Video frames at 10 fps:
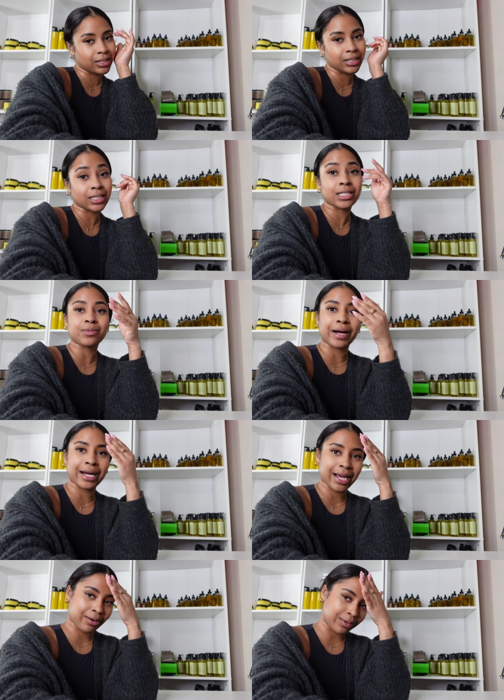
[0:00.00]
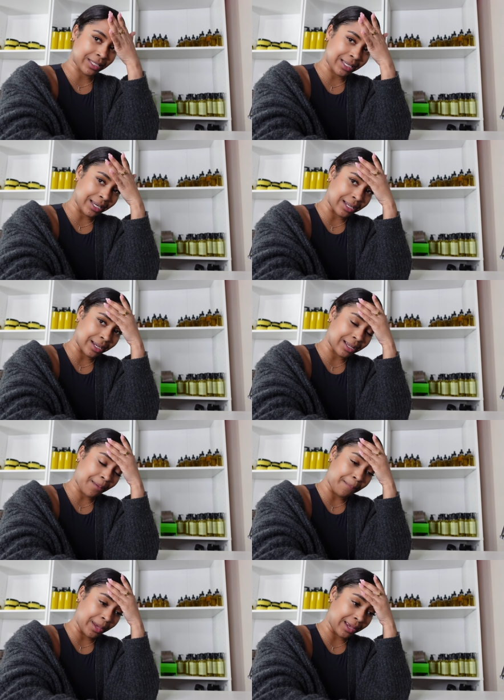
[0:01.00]
This is why I wasn't eating
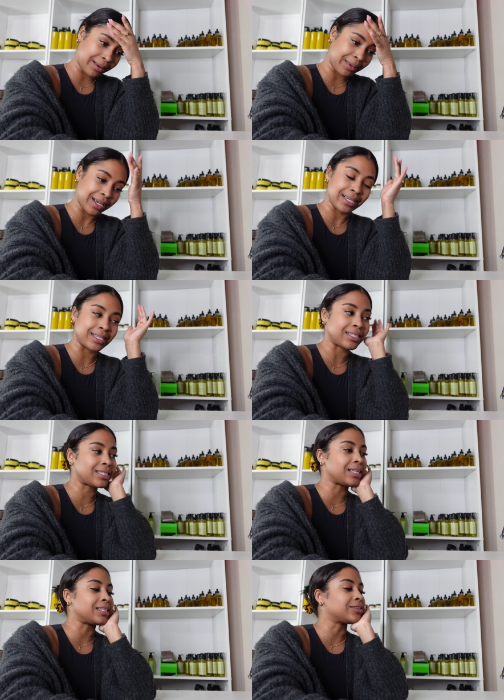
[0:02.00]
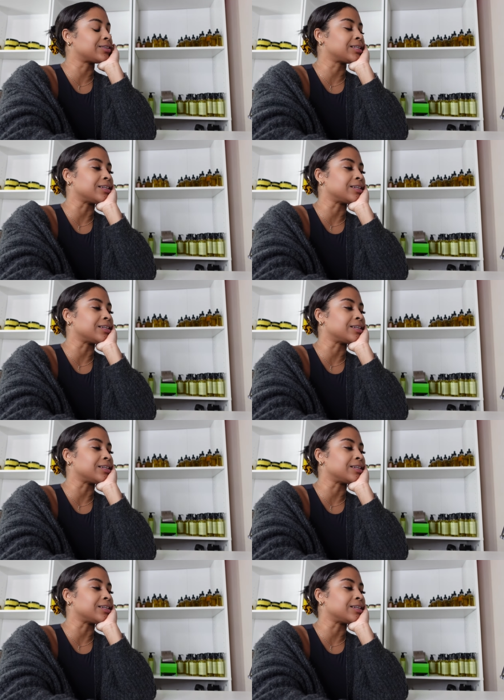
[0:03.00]
meat, because it literally